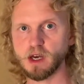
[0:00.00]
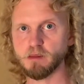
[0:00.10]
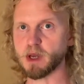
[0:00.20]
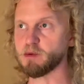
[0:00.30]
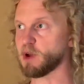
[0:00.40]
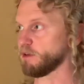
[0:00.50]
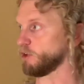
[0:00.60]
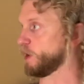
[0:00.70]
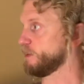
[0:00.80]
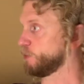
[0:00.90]
Maybe you have a
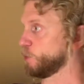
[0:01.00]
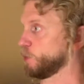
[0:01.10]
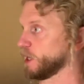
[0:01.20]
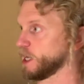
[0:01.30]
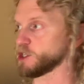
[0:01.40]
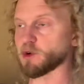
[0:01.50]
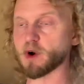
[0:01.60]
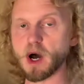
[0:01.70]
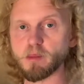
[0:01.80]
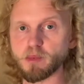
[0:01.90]
graphic organizer
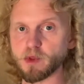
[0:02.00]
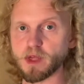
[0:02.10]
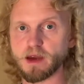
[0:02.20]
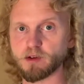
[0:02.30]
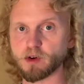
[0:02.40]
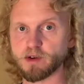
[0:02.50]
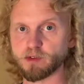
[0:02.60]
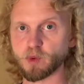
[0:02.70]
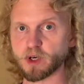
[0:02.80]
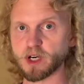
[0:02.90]
up, or they have a graphic
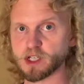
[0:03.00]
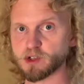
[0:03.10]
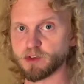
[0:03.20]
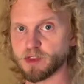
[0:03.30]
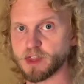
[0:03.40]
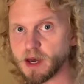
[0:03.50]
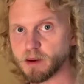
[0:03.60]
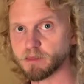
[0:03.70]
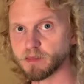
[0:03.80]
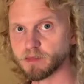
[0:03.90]
organizer for them.